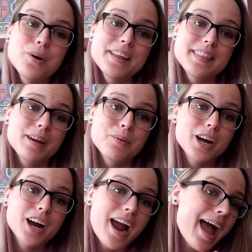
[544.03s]
what, they
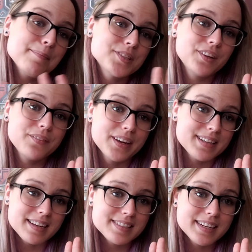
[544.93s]
were absolutely
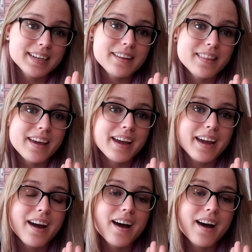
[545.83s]
fantastic. They